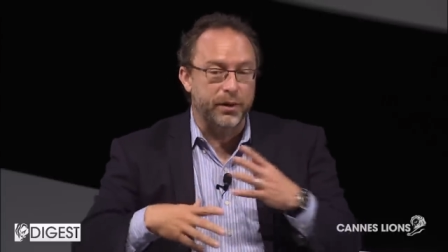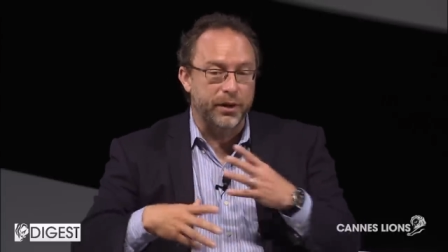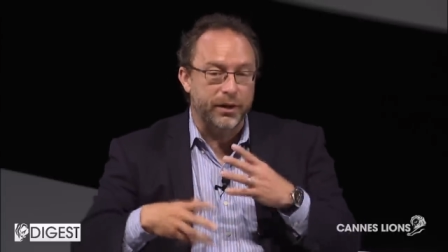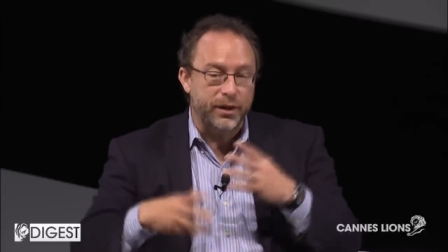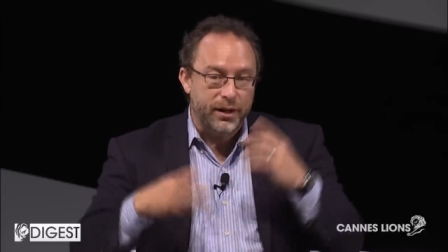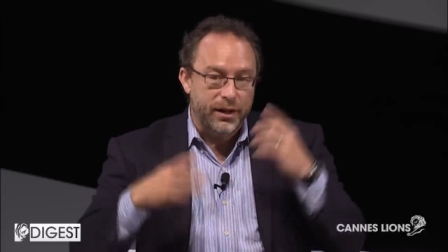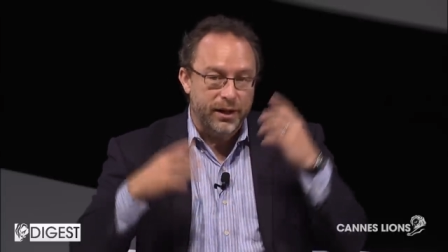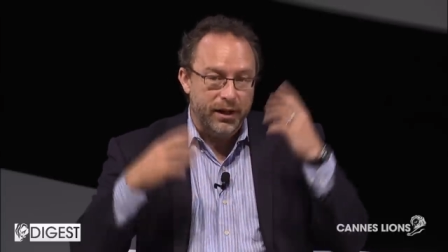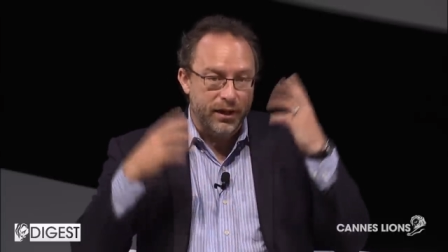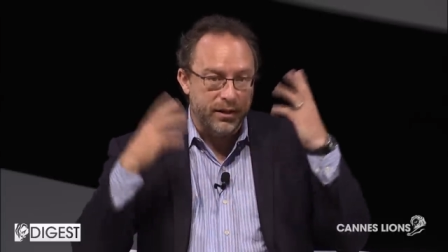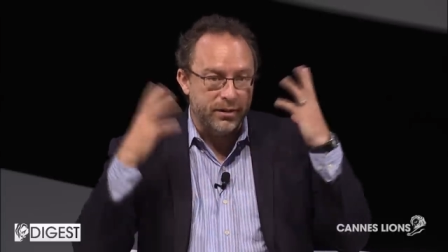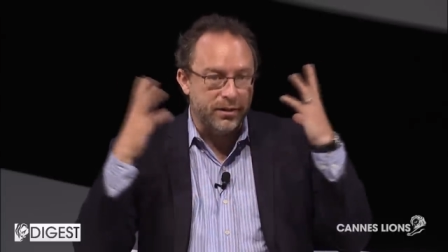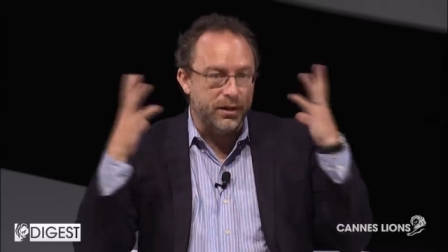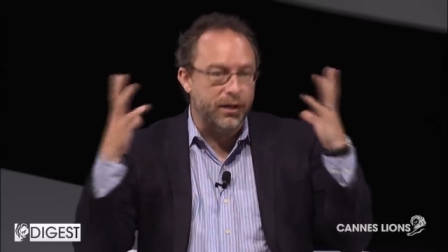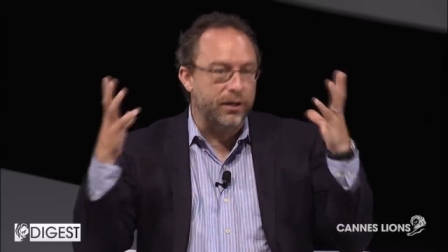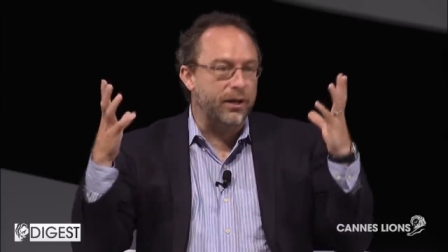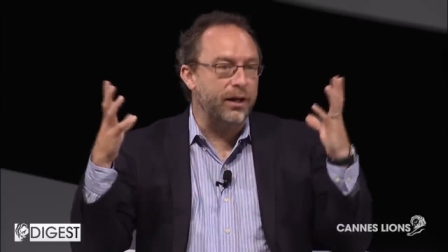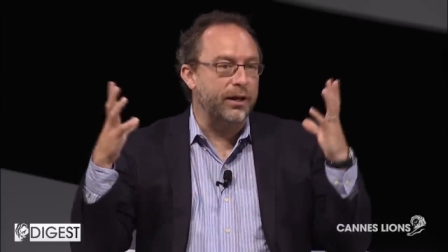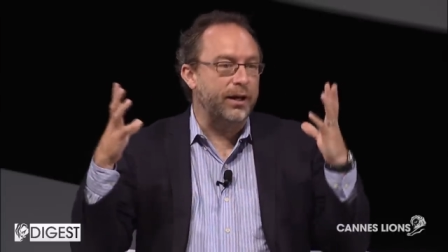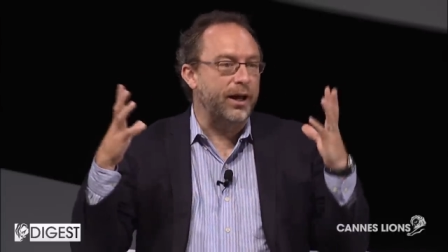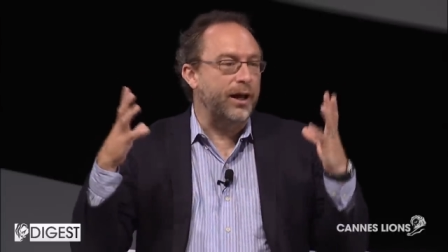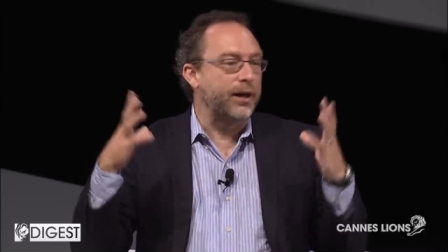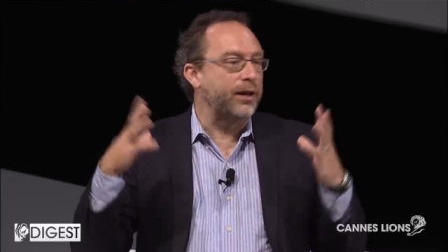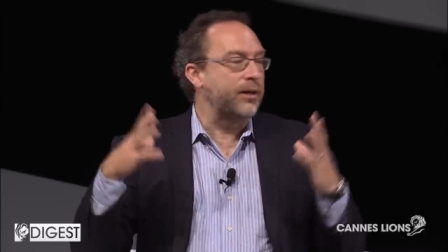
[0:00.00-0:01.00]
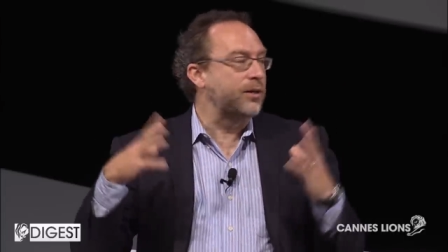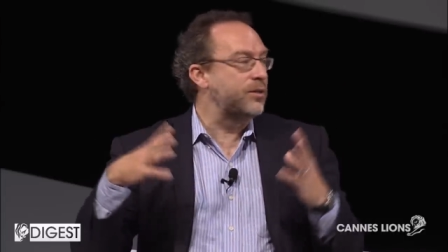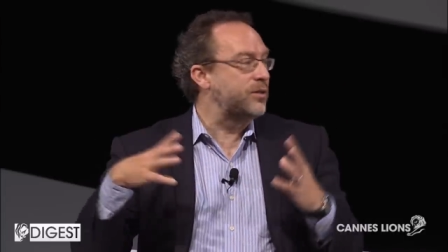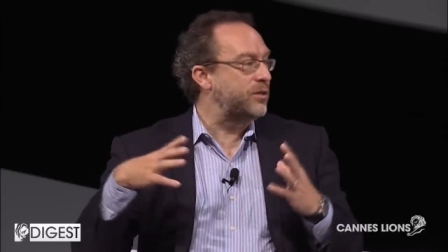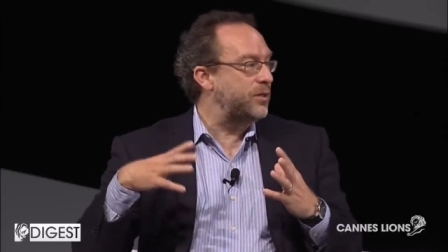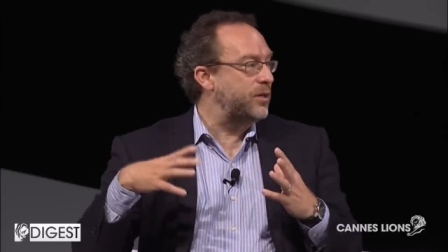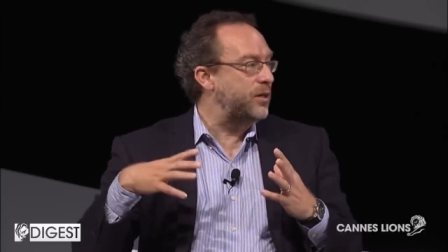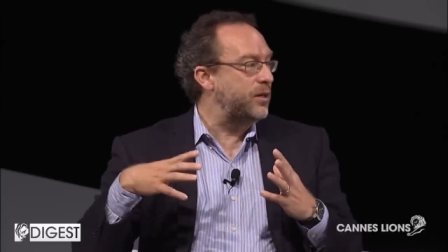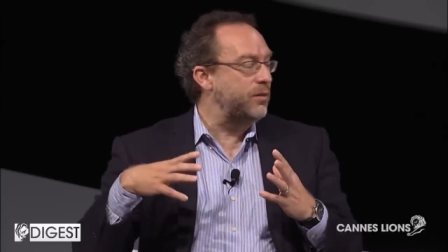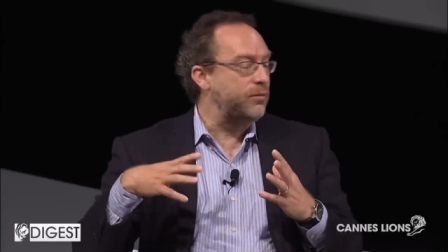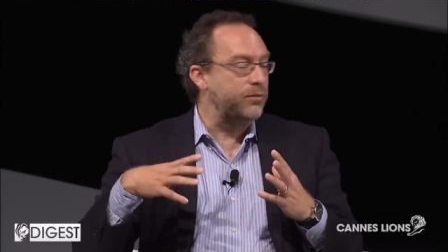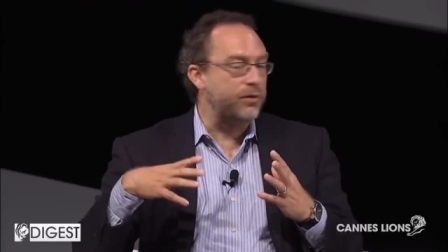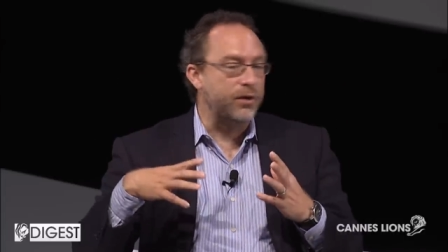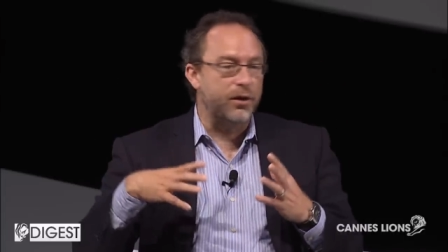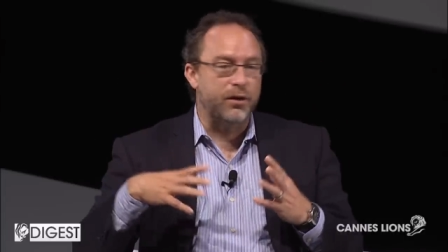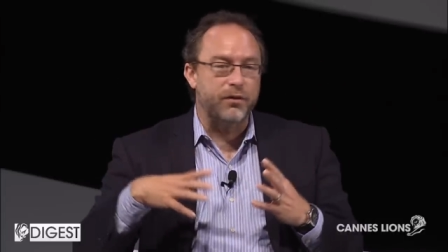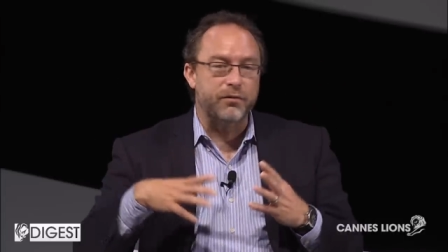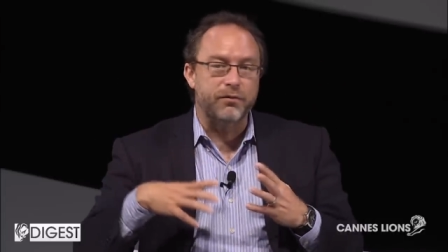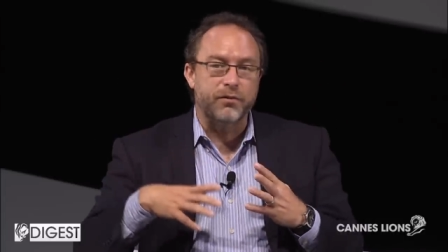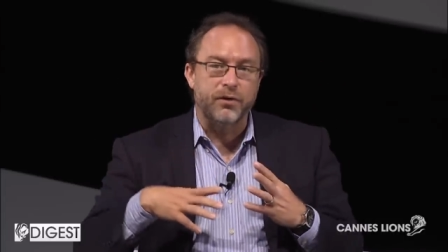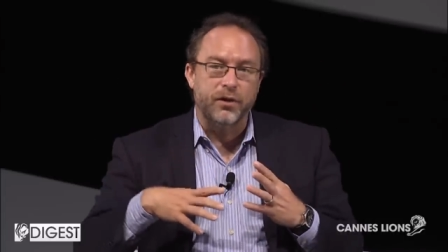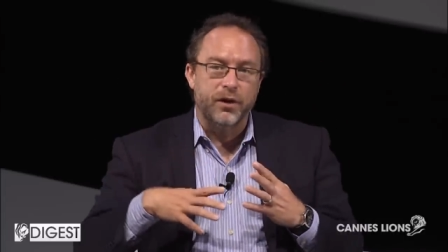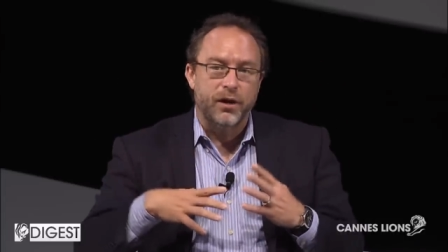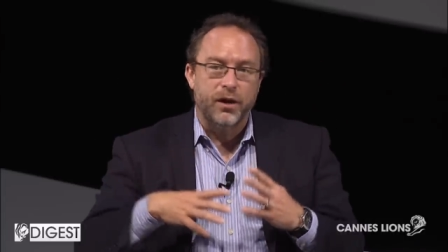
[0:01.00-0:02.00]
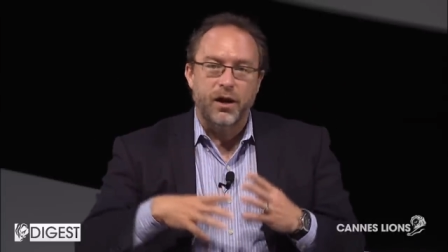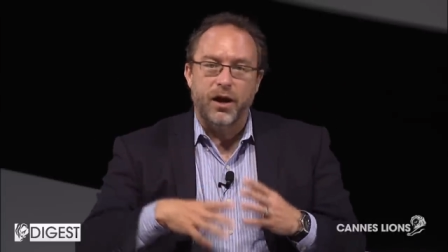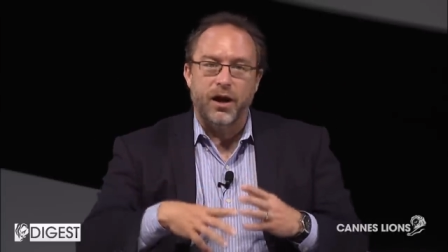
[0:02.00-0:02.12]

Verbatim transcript: but it's not like I conceived of